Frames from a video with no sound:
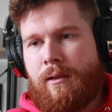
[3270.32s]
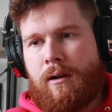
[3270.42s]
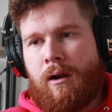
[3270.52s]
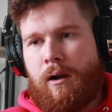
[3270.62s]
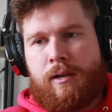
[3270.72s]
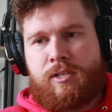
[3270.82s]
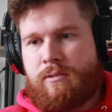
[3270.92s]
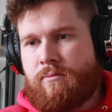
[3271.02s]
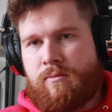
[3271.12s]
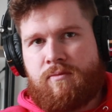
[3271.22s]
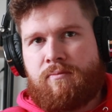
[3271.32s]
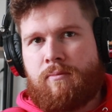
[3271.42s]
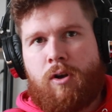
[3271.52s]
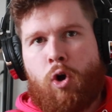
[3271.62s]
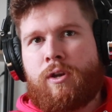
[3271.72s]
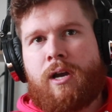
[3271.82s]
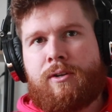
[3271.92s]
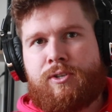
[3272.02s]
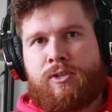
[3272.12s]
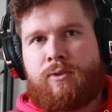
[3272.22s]
Oh, I just
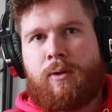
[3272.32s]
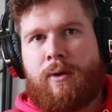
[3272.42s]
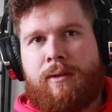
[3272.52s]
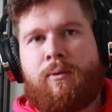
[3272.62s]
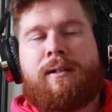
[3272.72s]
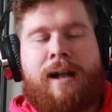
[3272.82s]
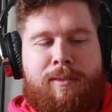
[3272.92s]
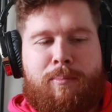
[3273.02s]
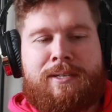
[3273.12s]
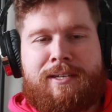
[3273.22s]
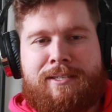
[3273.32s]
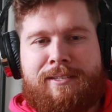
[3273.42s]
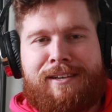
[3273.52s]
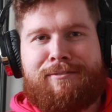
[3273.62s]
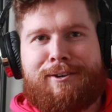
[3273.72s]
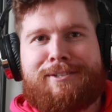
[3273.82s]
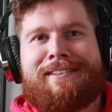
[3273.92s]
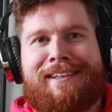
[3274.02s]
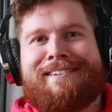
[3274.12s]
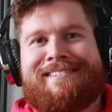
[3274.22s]
unconscious straight away. Well, had the biscuits and tea first and
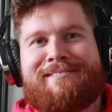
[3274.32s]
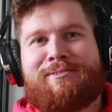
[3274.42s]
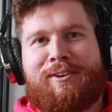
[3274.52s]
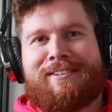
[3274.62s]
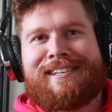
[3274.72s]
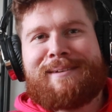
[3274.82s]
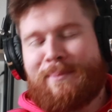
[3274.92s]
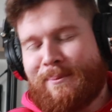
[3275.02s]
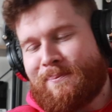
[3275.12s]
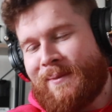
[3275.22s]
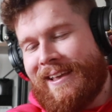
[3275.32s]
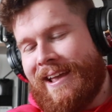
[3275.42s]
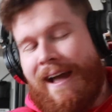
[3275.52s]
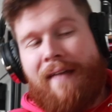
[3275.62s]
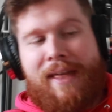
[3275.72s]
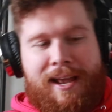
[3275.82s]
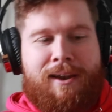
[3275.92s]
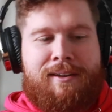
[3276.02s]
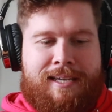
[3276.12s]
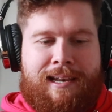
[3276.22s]
then straight to sleep. And then I got
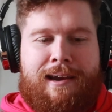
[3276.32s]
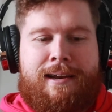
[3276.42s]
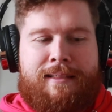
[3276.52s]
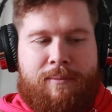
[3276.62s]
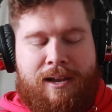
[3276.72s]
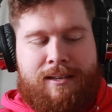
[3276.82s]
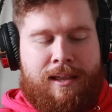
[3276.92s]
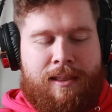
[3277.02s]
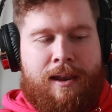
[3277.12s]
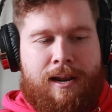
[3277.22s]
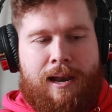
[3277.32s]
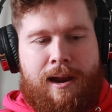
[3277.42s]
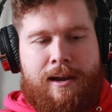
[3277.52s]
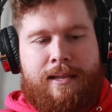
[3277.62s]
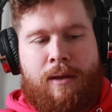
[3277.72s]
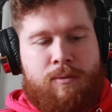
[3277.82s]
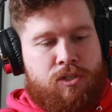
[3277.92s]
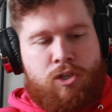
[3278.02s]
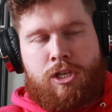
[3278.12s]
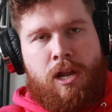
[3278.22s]
onto Killarney, and then we got then at Killarney. That was
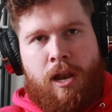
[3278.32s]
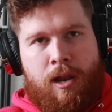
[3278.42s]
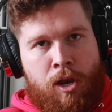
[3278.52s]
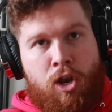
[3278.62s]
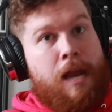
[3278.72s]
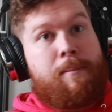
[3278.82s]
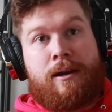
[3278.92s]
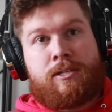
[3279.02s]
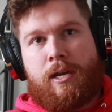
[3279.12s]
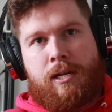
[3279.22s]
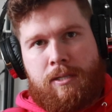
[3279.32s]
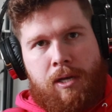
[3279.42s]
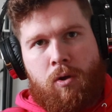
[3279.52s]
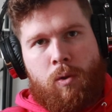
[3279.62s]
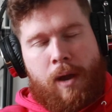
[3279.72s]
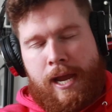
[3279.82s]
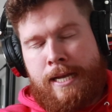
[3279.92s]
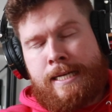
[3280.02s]
just a, a nightmare cycle the whole way.